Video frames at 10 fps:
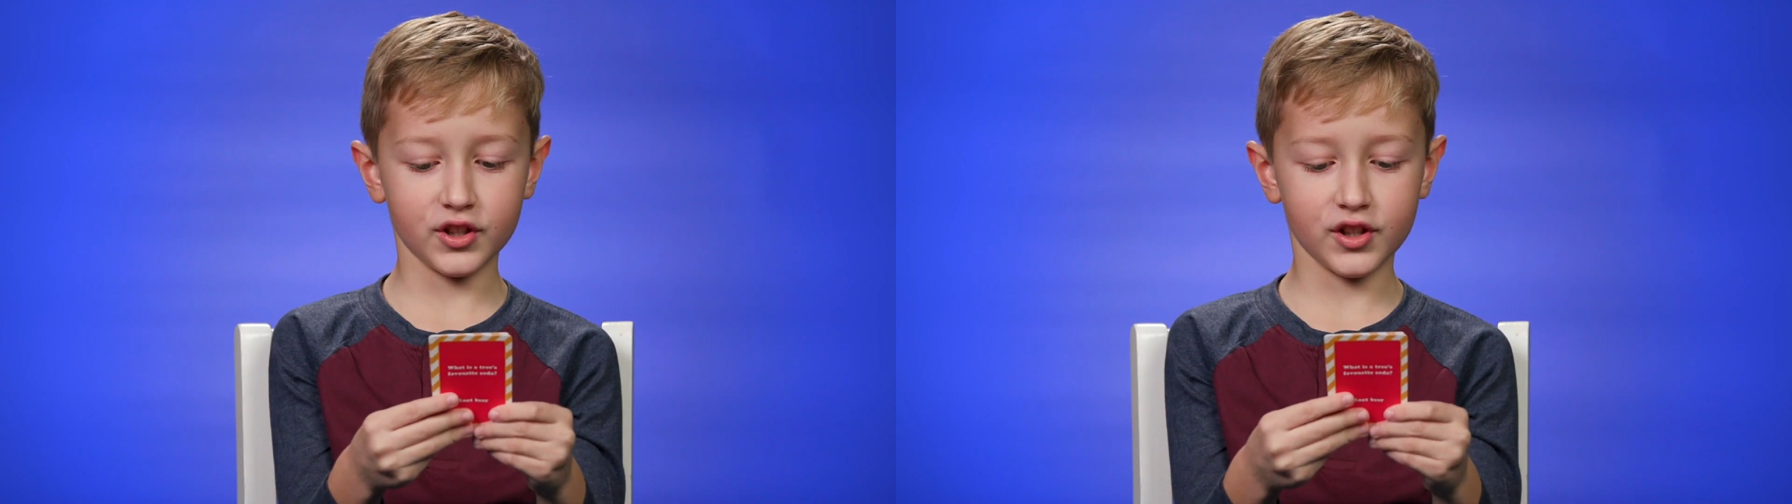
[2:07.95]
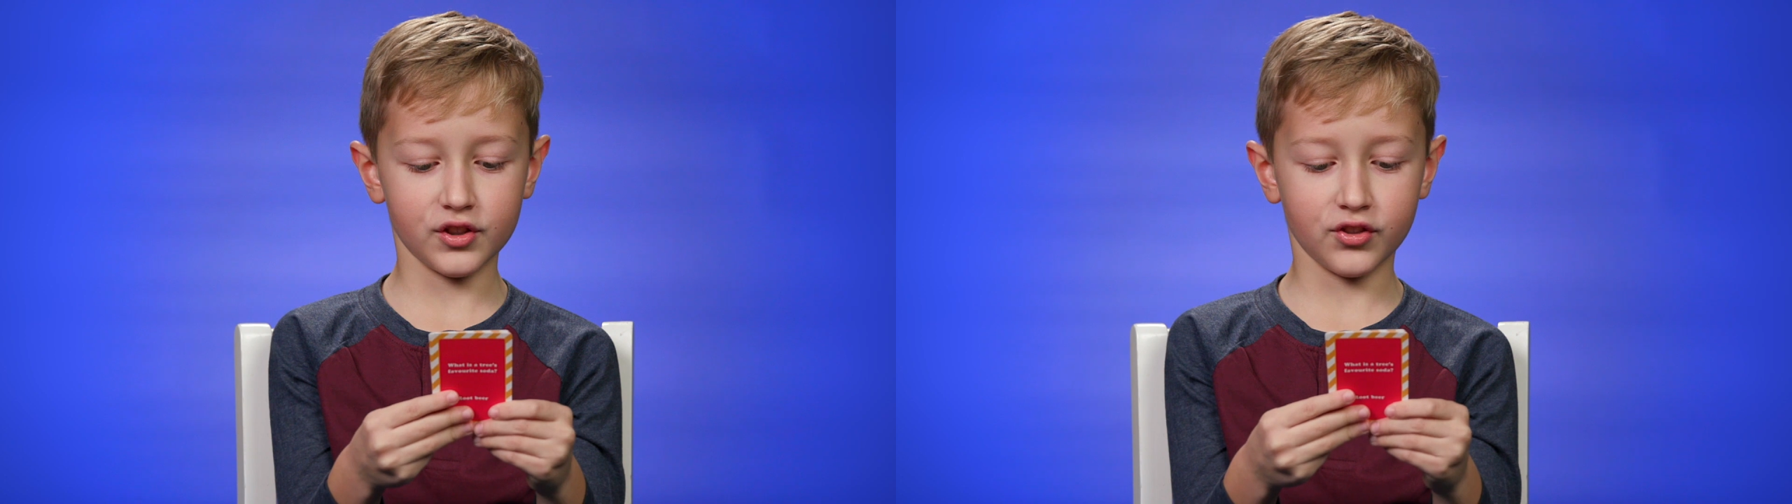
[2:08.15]

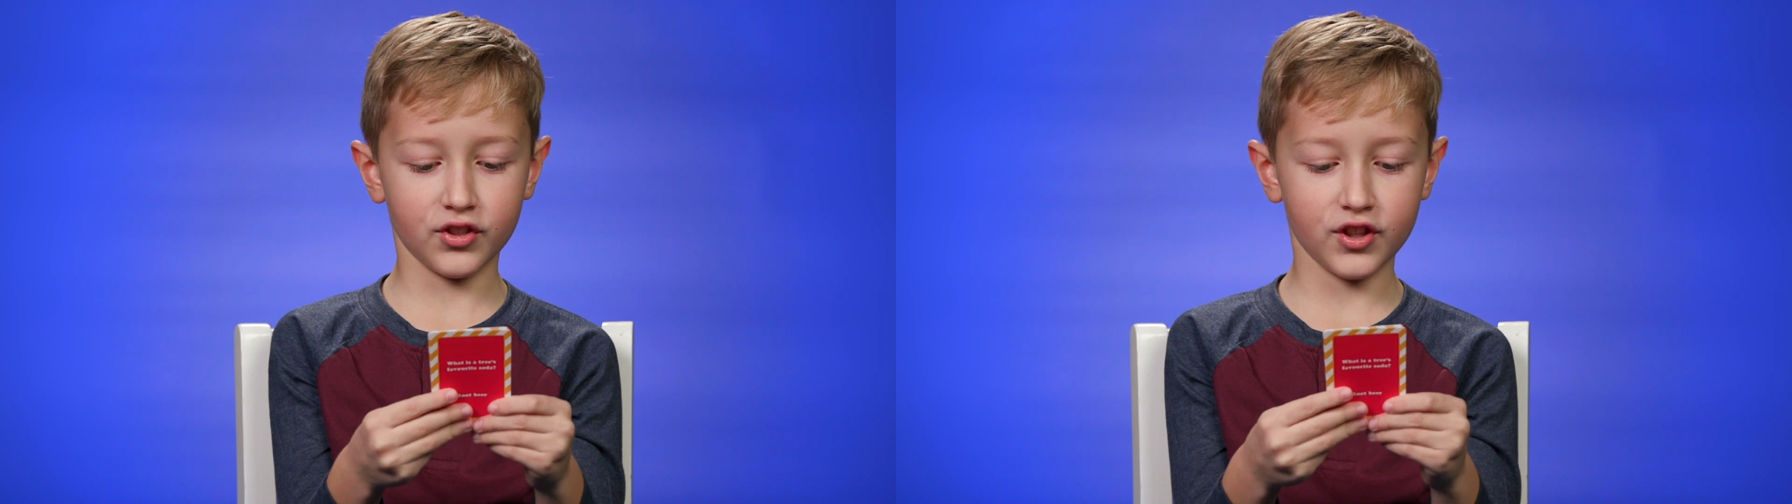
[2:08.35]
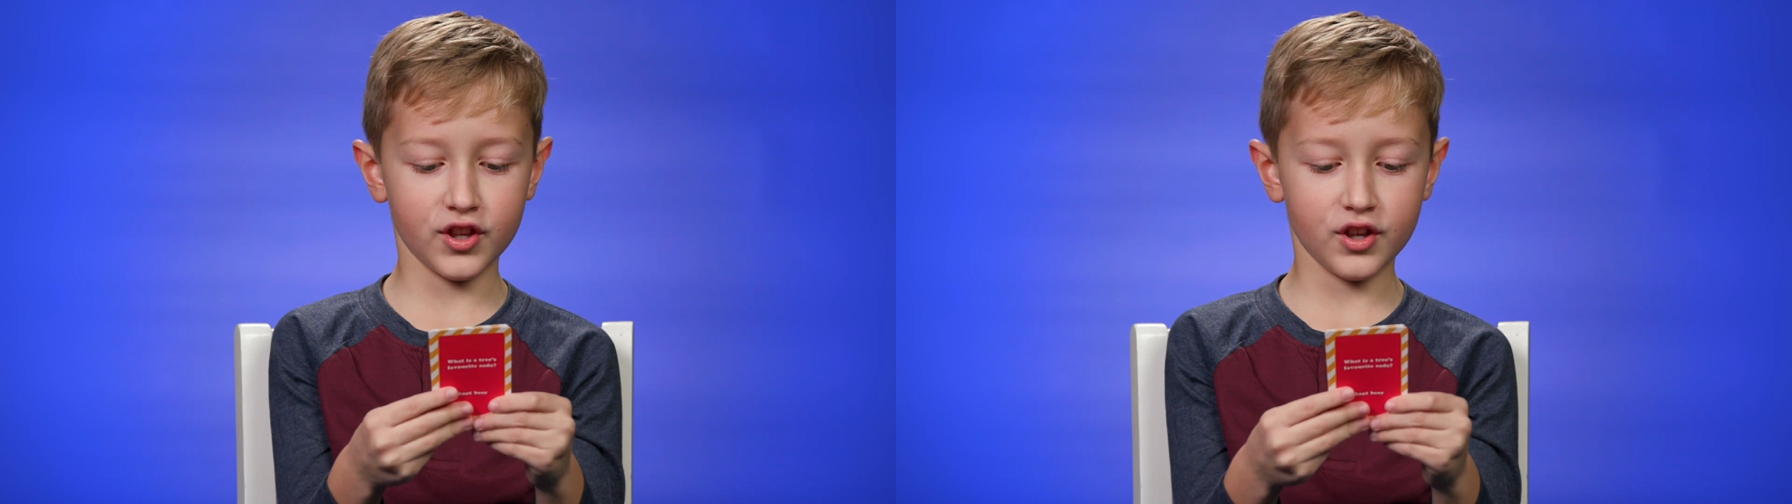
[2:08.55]
in
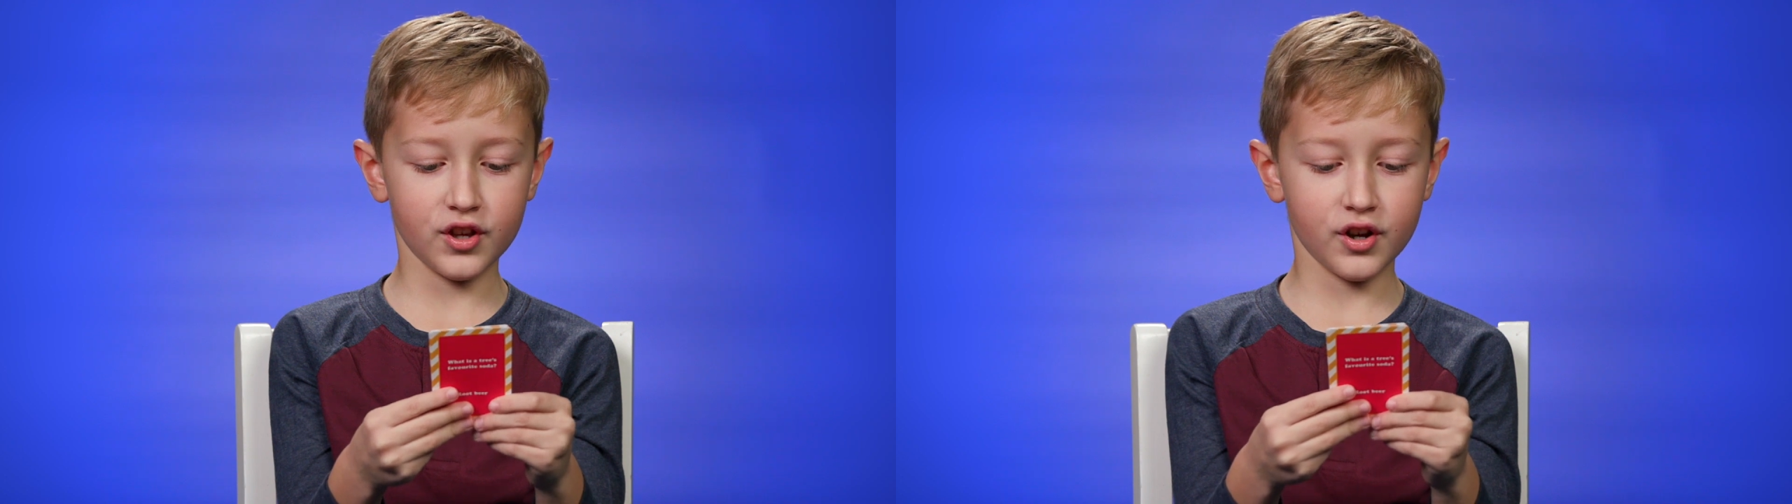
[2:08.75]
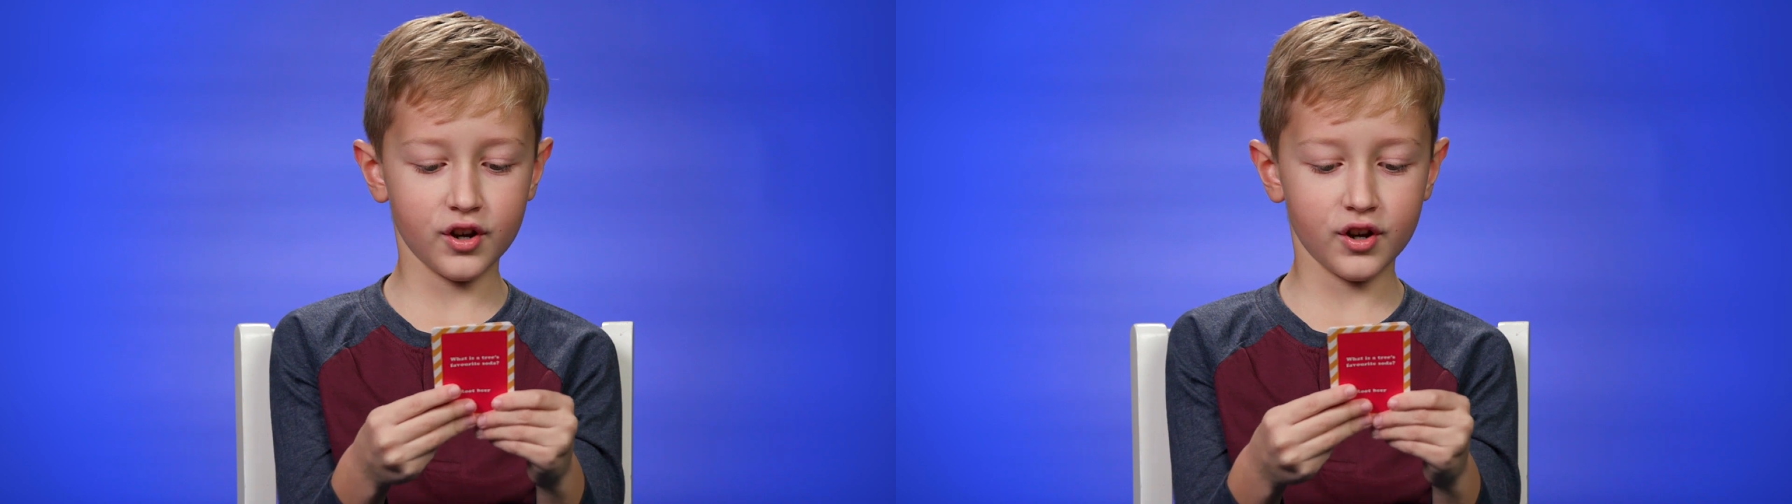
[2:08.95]
the